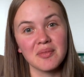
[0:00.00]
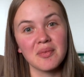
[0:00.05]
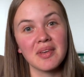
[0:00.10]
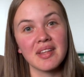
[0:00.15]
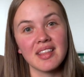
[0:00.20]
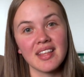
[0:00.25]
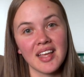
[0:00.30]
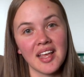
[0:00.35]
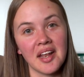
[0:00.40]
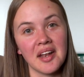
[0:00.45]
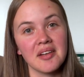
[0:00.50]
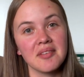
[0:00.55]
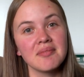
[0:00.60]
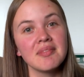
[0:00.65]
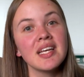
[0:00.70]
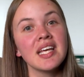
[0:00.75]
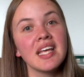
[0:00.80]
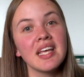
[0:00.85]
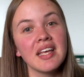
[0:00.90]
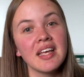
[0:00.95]
within
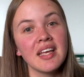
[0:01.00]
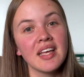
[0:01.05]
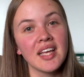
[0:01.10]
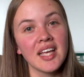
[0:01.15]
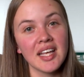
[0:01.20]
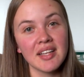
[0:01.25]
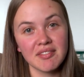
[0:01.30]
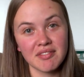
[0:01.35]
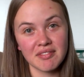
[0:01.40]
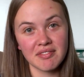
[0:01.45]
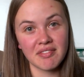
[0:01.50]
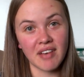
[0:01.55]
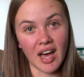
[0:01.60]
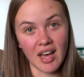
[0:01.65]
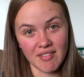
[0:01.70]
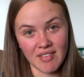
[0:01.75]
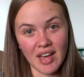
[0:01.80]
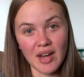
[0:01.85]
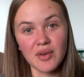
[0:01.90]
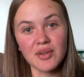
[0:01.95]

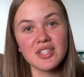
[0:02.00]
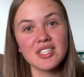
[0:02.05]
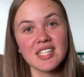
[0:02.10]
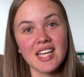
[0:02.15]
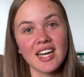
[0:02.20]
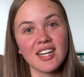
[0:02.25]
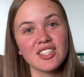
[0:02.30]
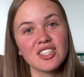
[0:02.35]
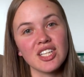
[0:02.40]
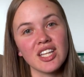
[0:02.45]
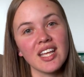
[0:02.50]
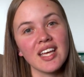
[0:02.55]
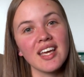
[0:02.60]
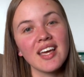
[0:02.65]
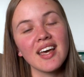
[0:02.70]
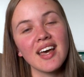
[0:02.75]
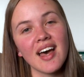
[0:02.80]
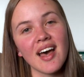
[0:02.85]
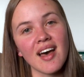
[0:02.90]
5 hours actually.